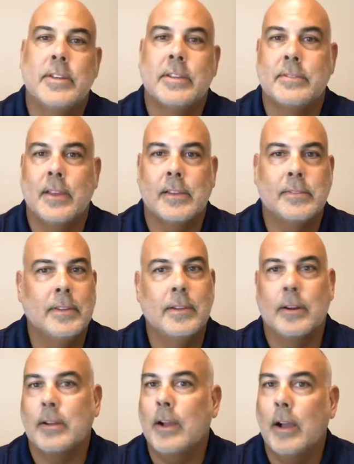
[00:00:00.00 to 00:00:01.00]
GSX, seeing
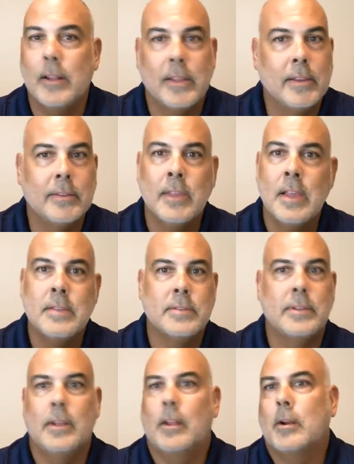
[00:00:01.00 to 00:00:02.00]
our colleagues,
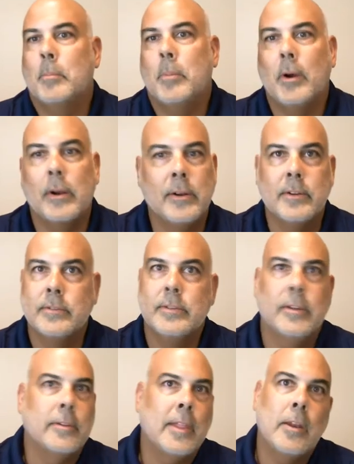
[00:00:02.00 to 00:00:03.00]
seeing all our partners, you
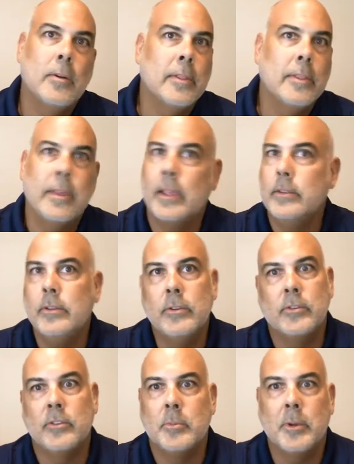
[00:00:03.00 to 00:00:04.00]
know, not only the end
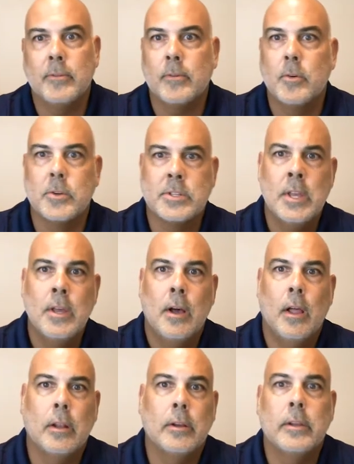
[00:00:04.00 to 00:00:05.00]
users, but of course,
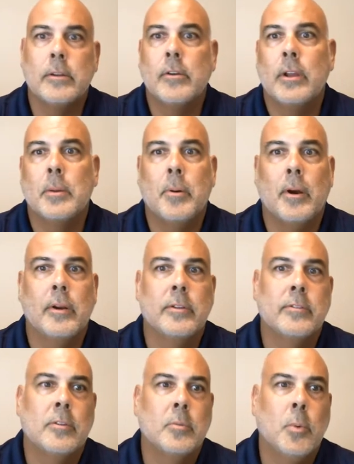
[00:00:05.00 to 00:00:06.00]
all our integrator
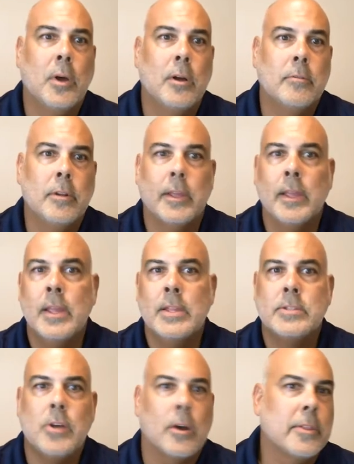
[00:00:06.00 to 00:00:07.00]
partners as well, really
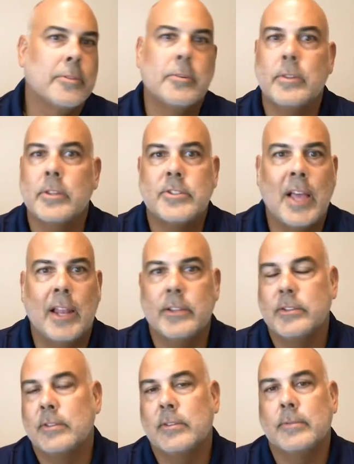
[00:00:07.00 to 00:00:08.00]
talking through the
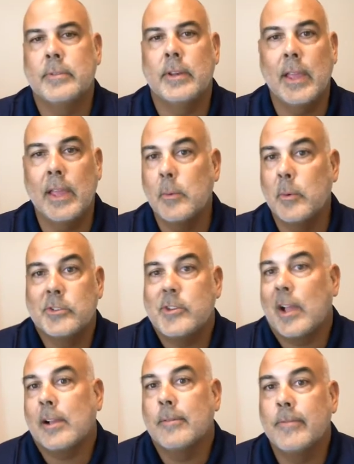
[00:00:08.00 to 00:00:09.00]
challenges of today where
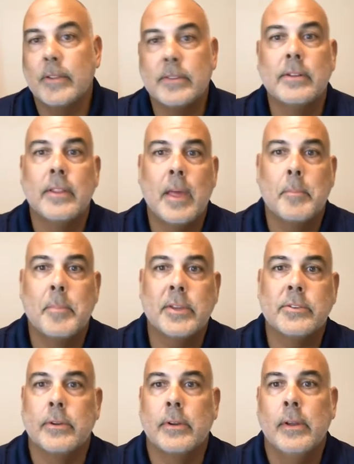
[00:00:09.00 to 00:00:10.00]
Traka fits into that
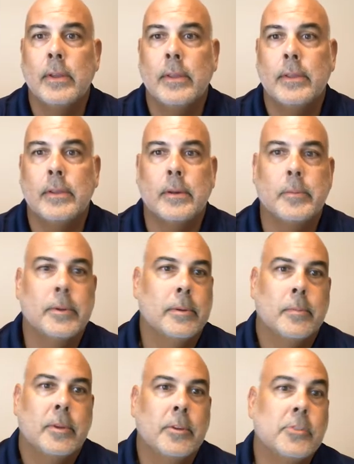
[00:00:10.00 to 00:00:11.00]
picture you know we,
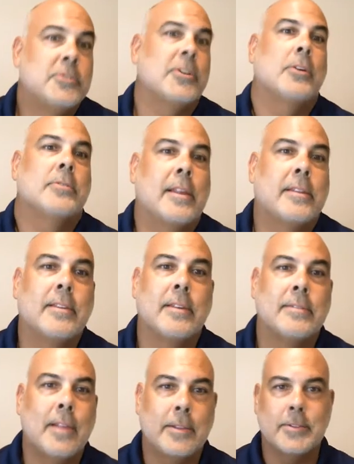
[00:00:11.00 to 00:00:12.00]
we use shows like
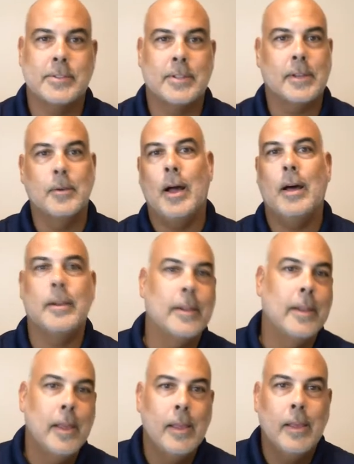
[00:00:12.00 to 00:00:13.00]
this not just to go out and,
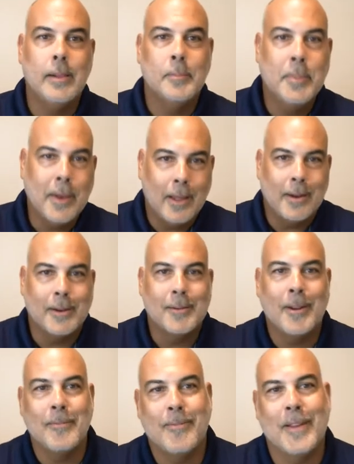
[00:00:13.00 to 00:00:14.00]
and put out our
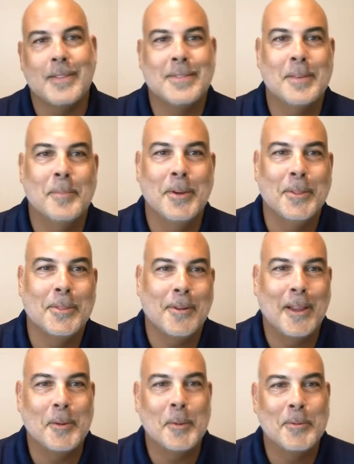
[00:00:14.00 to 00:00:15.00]
great fancy booth
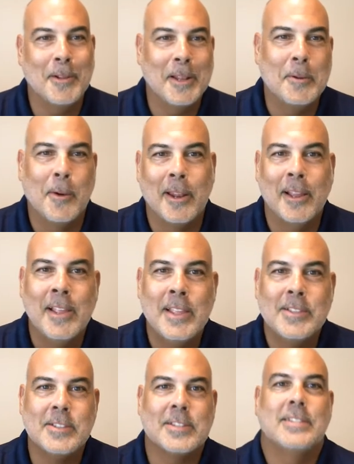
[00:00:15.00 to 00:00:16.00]
right we really want to
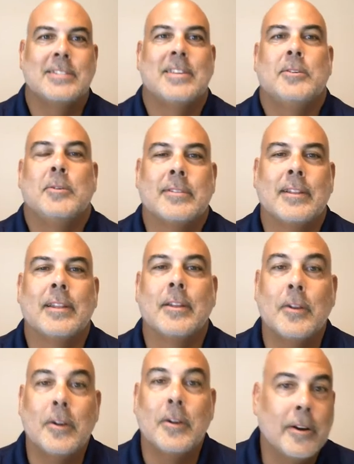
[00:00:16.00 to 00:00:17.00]
just continuously
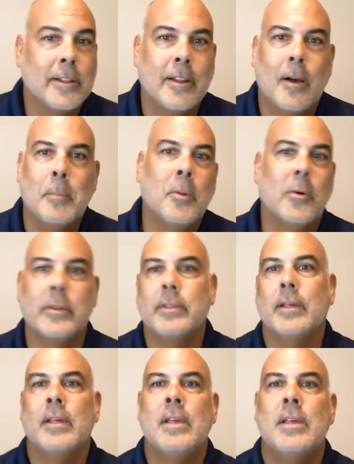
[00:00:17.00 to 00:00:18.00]
learn and onboard
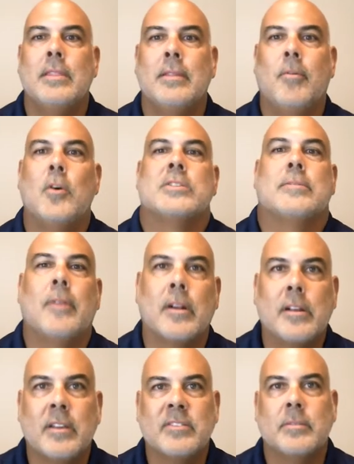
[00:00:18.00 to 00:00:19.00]
the, the voice of our
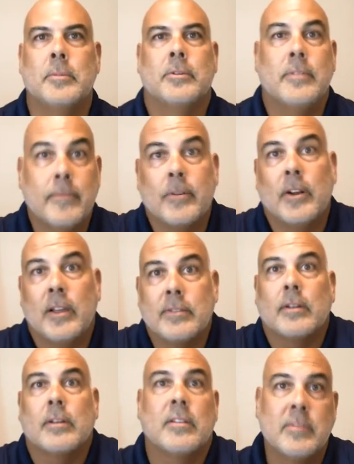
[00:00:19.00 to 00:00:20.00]
customers and for us
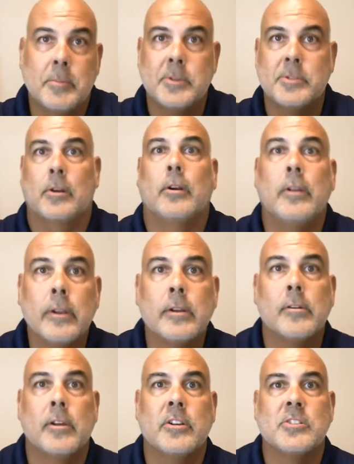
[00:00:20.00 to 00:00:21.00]
our customers are our
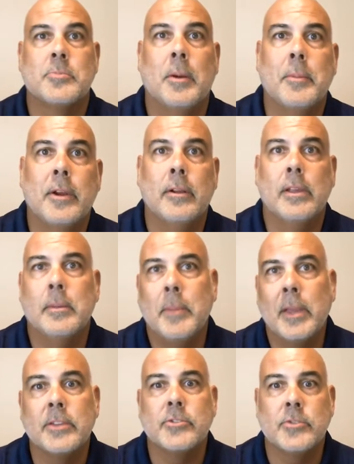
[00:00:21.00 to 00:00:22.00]
integrators primarily and
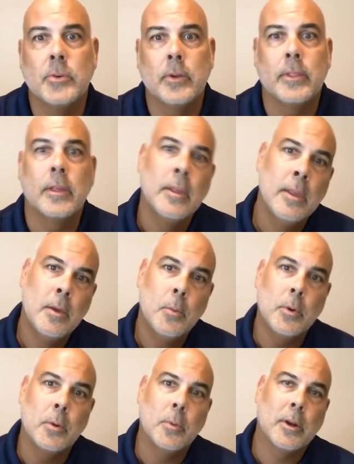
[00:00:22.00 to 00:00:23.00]
making sure that
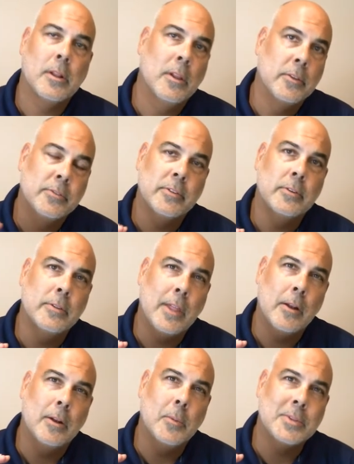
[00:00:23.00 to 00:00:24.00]
we're, we're close to not
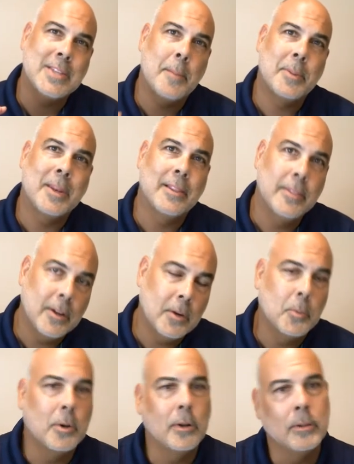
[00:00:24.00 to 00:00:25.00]
only what's happening in their
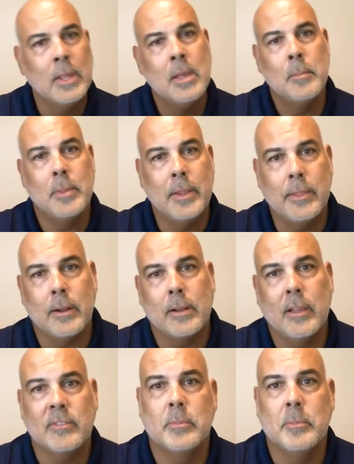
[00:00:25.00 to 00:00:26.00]
world but in their
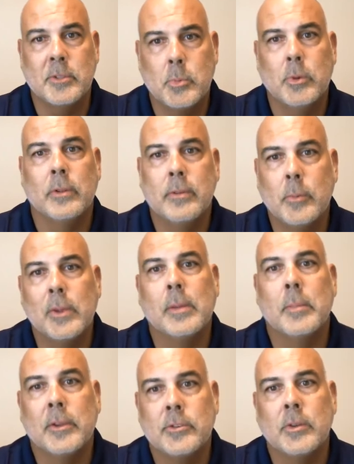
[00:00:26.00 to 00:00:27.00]
customers world so we can
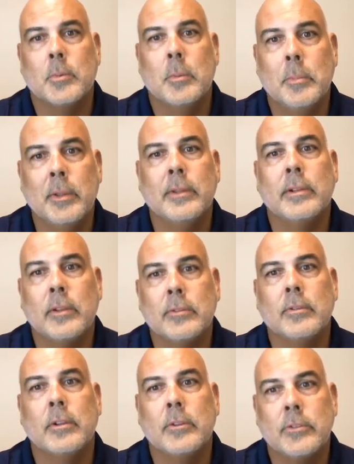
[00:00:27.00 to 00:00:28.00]
make sure we're building those
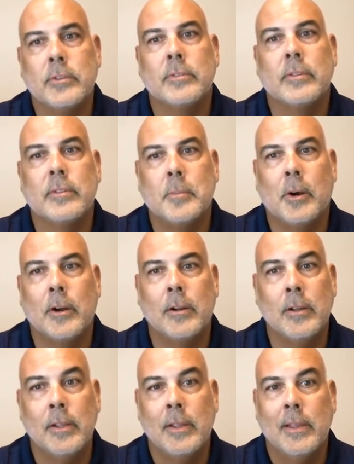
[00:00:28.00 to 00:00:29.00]
solutions of tomorrow